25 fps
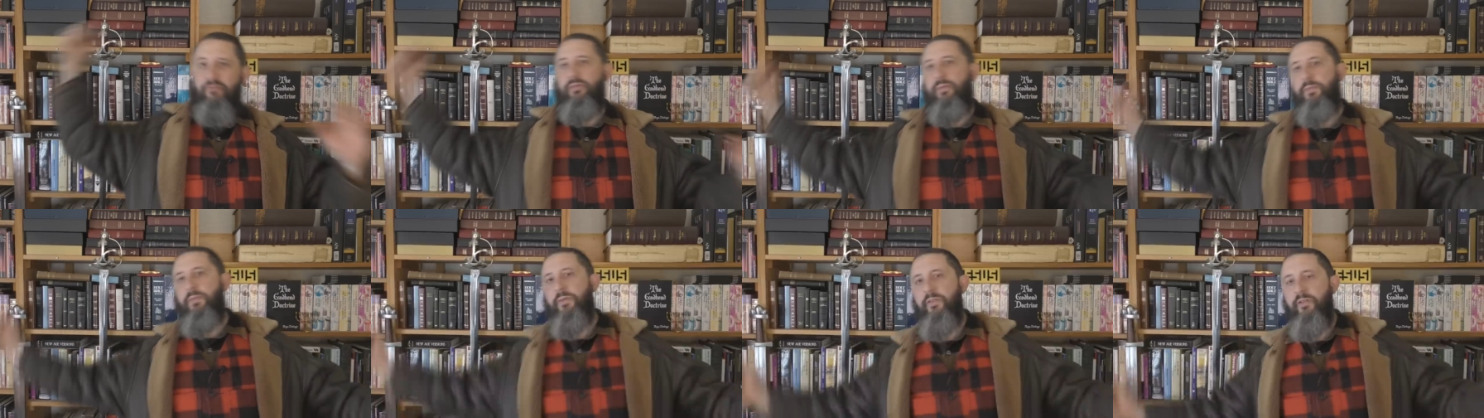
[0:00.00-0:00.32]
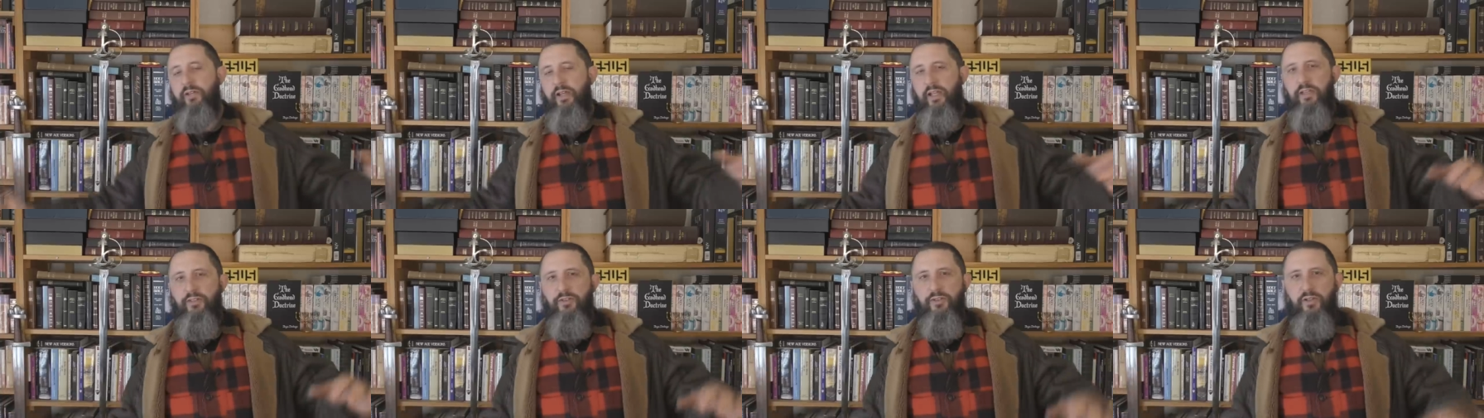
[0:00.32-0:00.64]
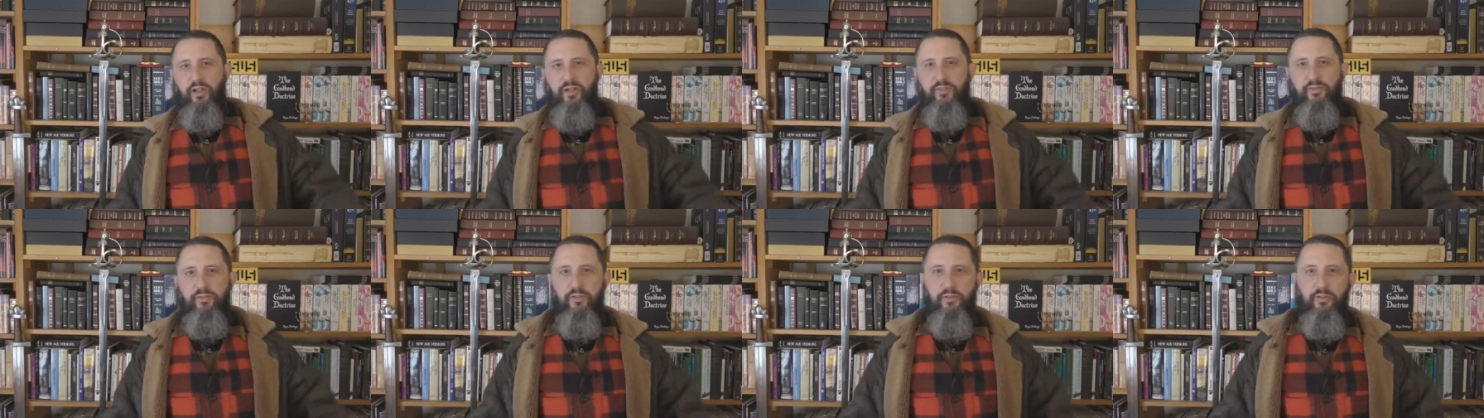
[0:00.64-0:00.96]
ripping their heads
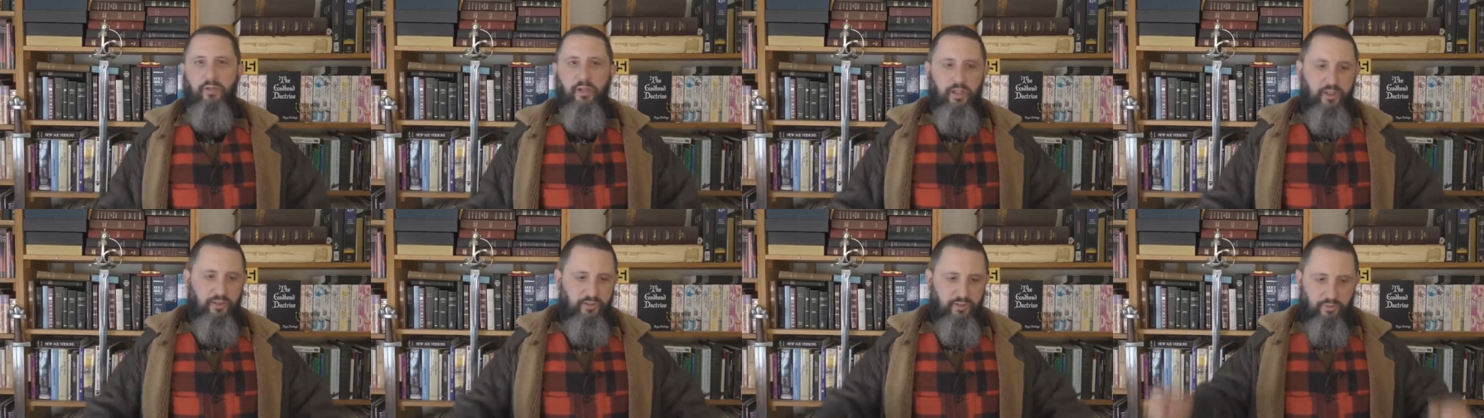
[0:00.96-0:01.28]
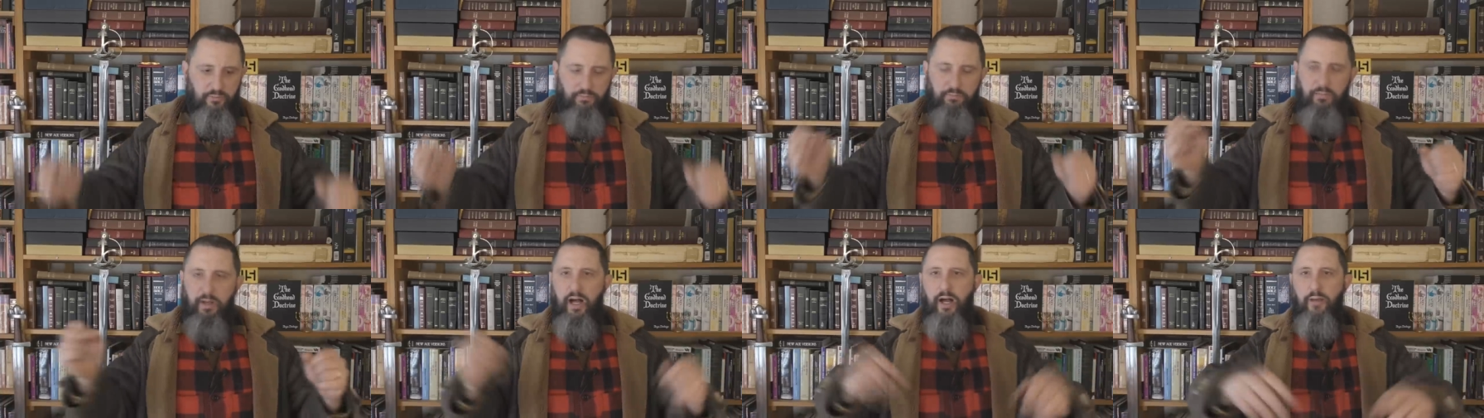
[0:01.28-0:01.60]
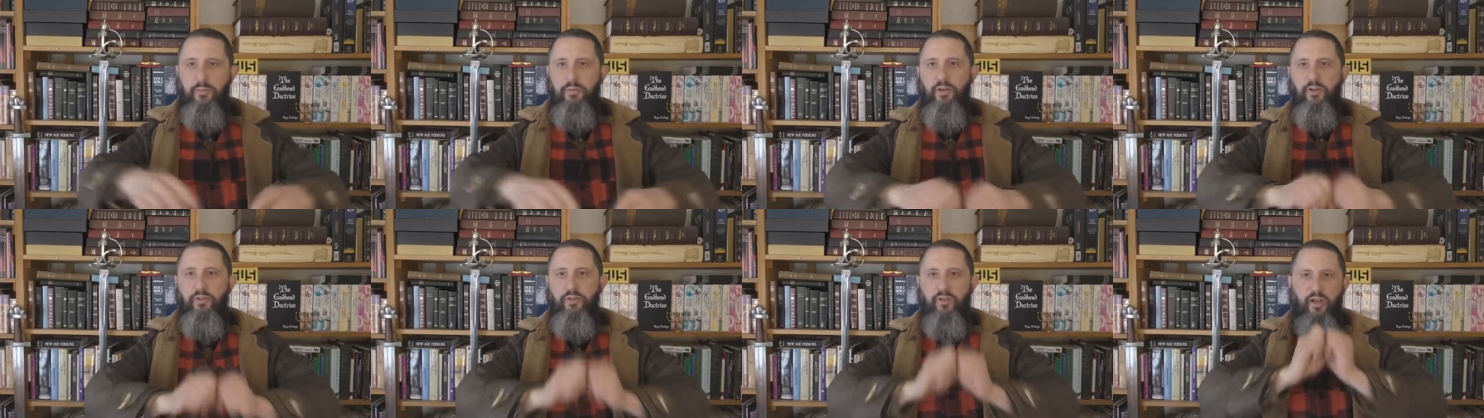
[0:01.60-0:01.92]
off, or some
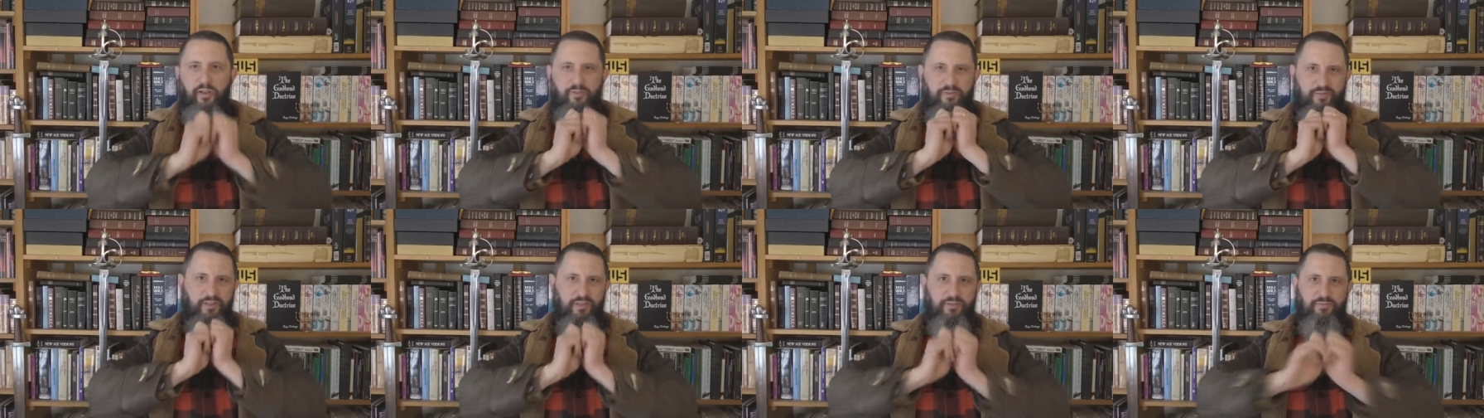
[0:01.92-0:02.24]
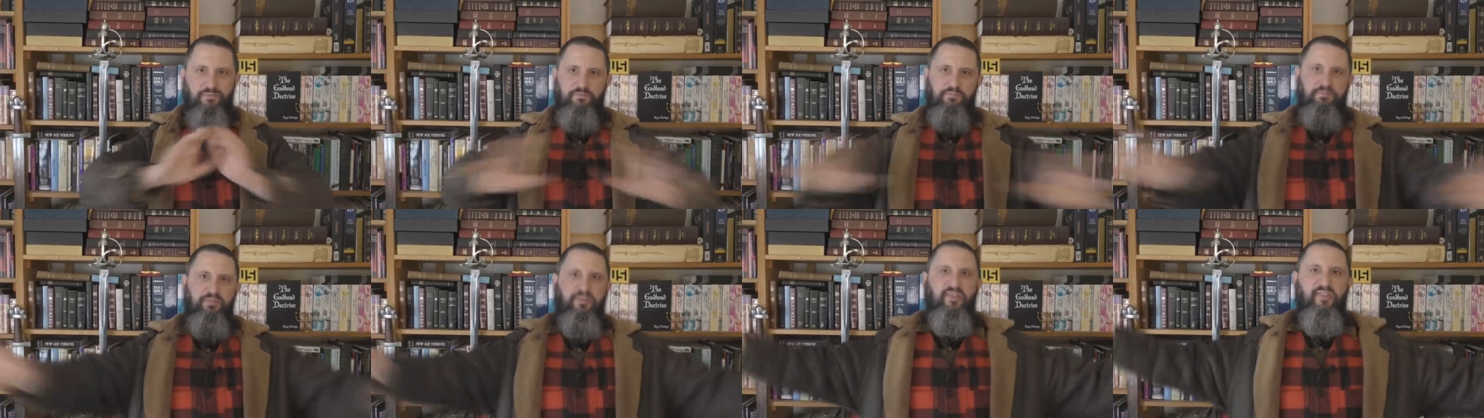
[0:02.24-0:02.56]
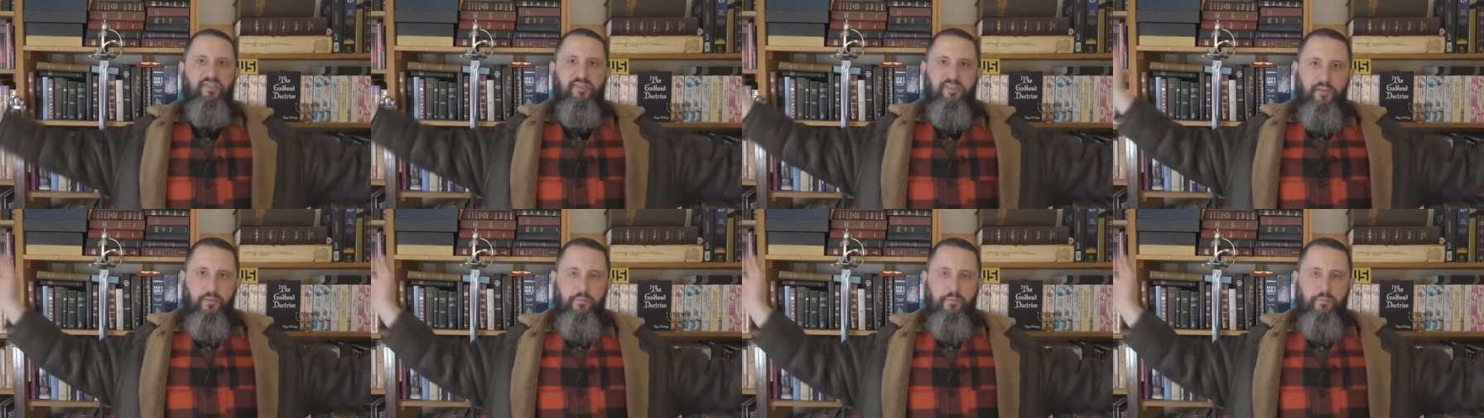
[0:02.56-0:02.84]
bomb goes off and just